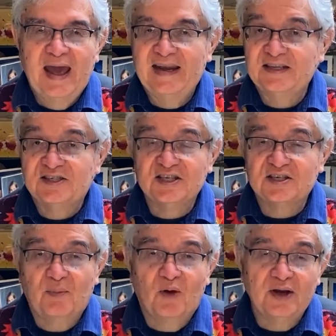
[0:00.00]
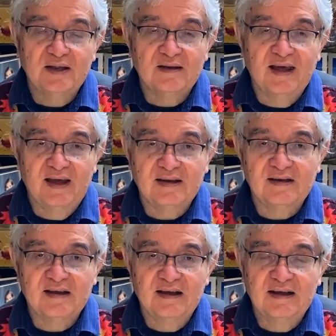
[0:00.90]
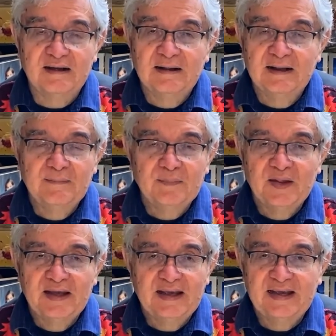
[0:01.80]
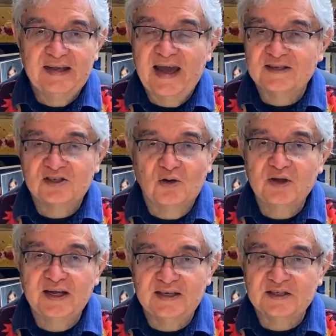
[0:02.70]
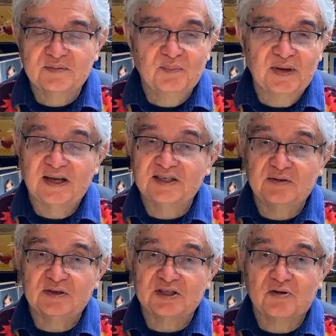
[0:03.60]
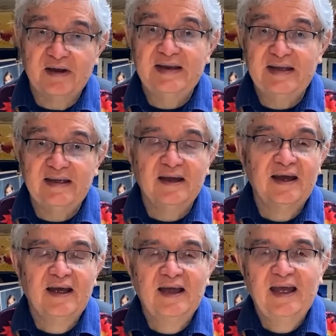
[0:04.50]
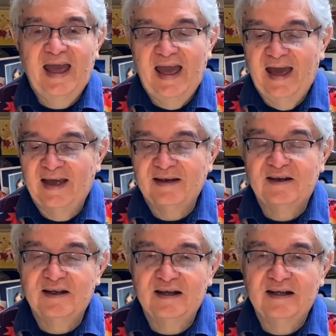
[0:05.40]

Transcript: and he's disappointed that he has no geese because he was greedy, and